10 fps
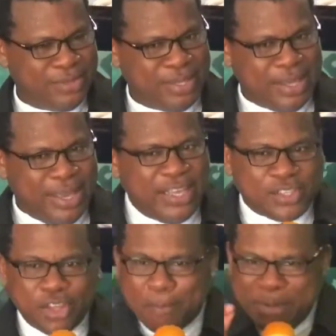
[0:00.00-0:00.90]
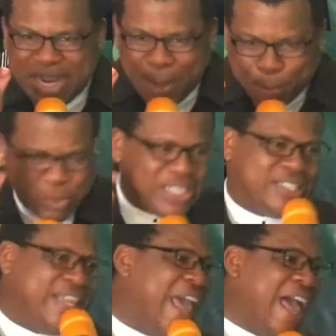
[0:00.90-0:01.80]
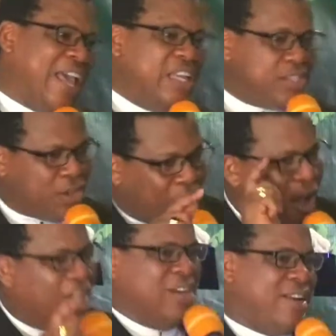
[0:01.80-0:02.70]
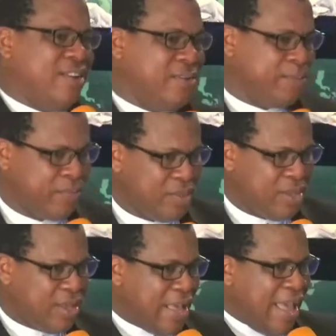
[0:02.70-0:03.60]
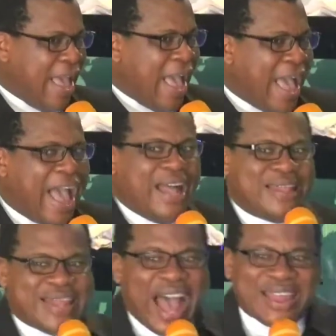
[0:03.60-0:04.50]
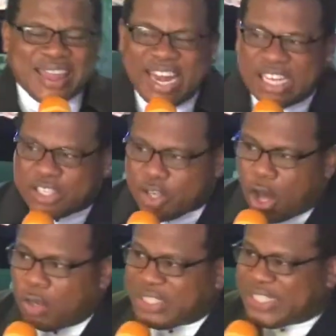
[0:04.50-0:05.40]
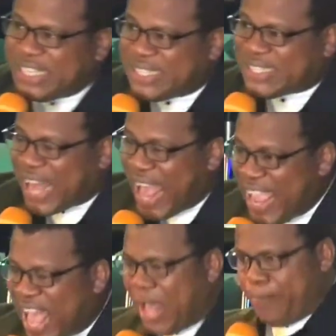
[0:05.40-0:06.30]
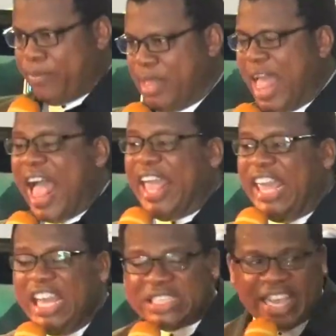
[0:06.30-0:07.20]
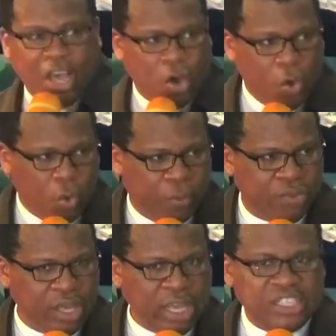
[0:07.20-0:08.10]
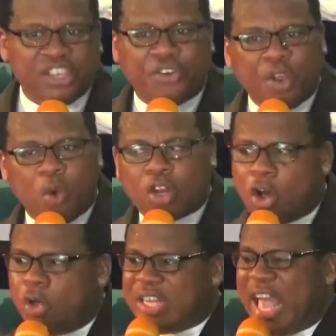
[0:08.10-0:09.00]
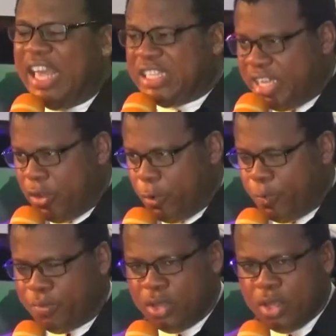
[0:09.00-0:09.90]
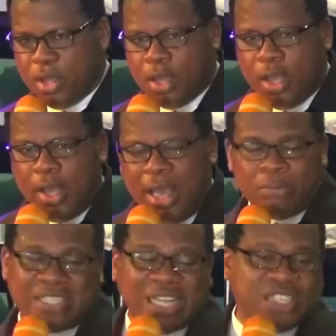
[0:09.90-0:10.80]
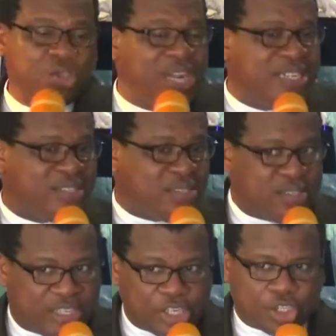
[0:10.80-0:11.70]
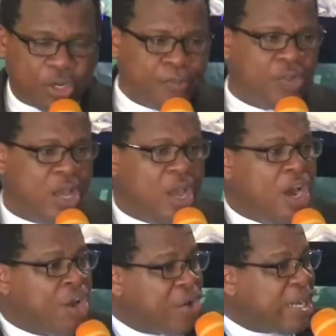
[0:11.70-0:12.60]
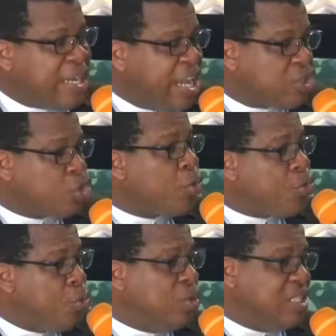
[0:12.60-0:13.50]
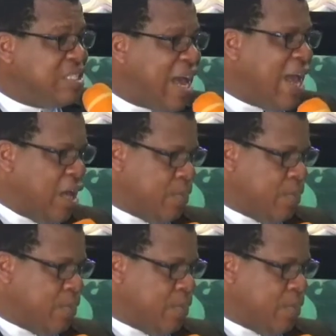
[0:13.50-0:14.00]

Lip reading: It's not me that put it there. It's God. And that thing is called desire. Ahiteho. It's the Greek word called ahiteho. I'm starting today's session, greatness through desire.